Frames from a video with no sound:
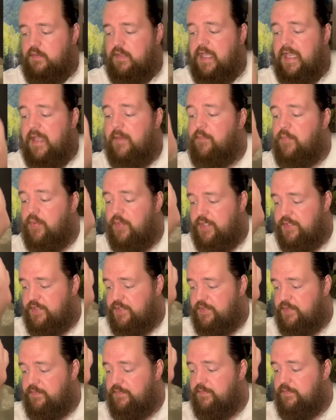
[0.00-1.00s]

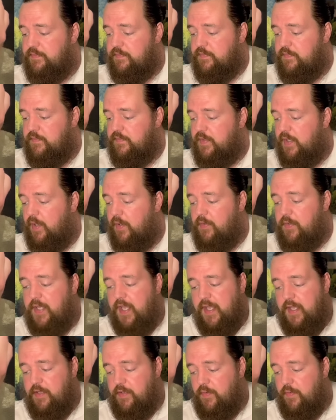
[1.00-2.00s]
Empress.
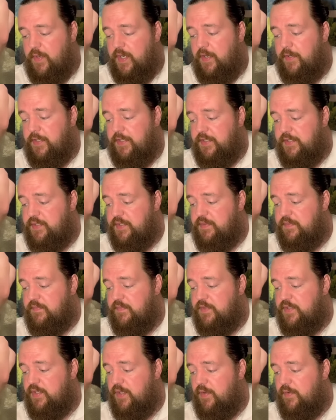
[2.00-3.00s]
Okay, Aquarius.
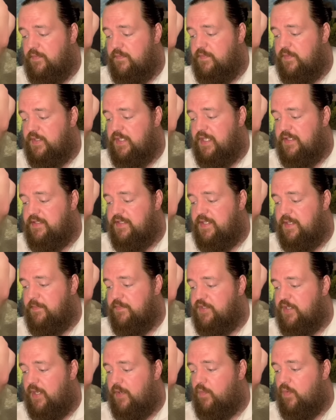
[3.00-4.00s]
So it
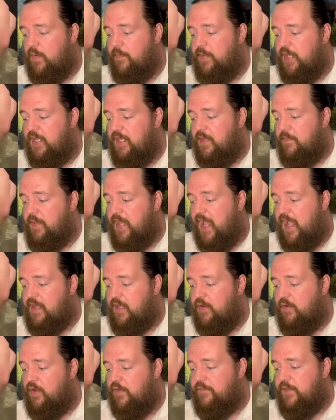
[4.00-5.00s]
seems like we're
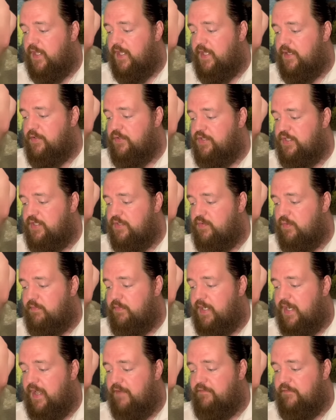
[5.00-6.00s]
piggybacking off the energies we've
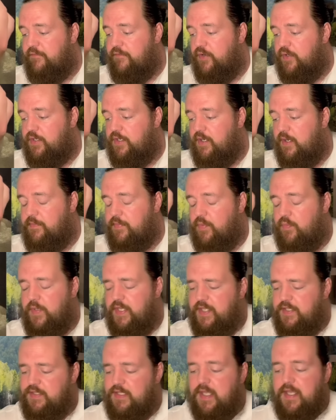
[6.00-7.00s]
been having for a couple
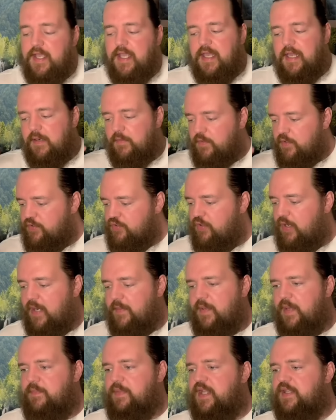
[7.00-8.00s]
weeks. I'm going to try
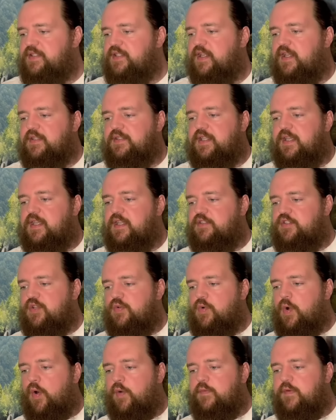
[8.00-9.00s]
my best not to get
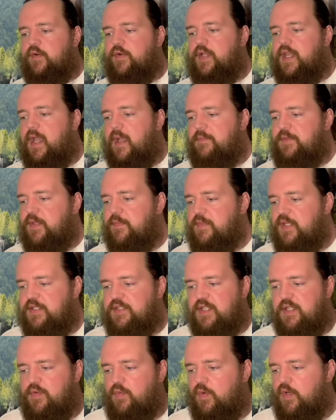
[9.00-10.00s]
too overly
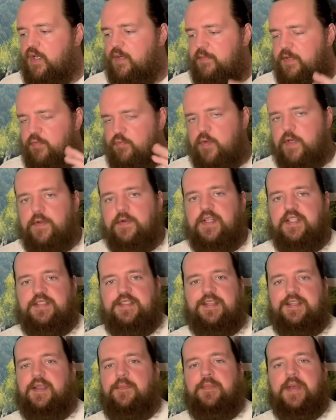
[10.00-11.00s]
optimistic. We're going to be
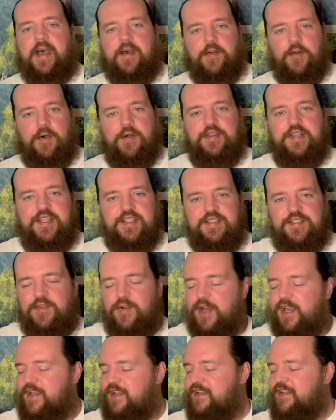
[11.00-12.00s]
realistic about all this,
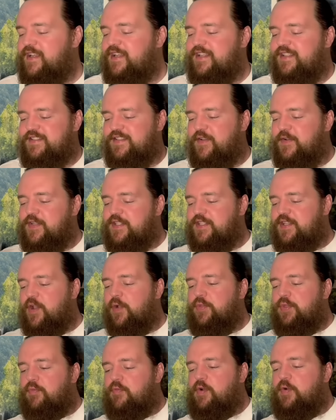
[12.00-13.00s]
right? So let's
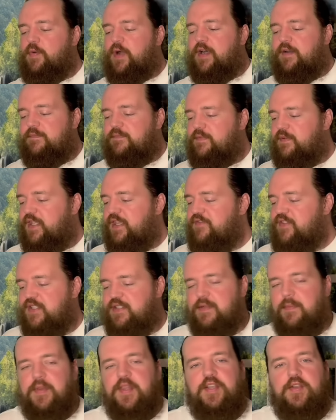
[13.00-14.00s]
go through. I'll give you
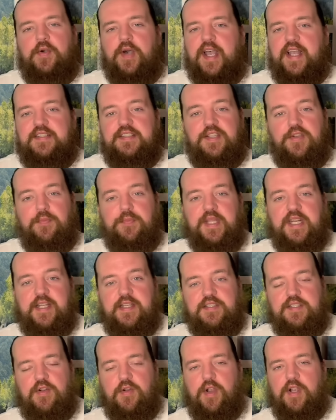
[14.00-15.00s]
some of the classical
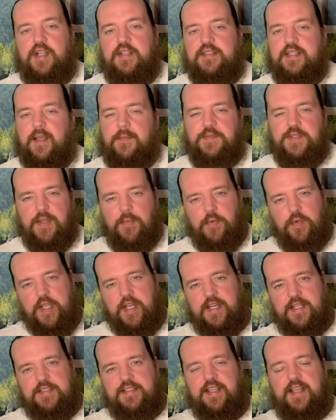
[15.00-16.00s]
meanings and archetypes, and we'll
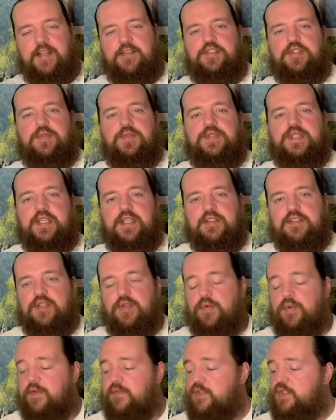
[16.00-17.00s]
get into that juicy
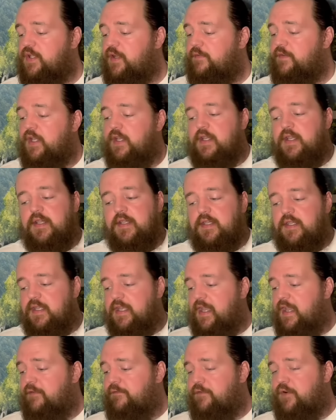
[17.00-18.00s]
intuitive stuff.
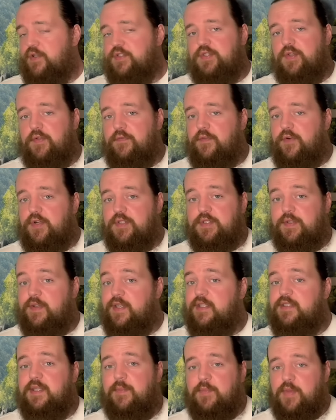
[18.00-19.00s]
Yeah, first look, first
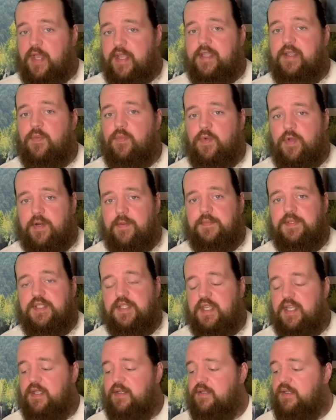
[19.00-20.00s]
glance, I'm liking what I'm
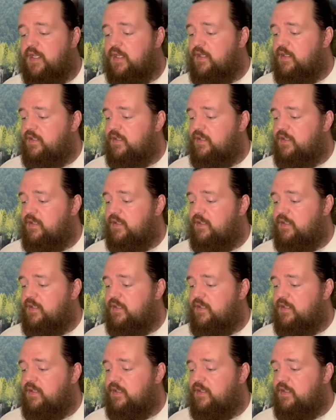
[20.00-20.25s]
seeing.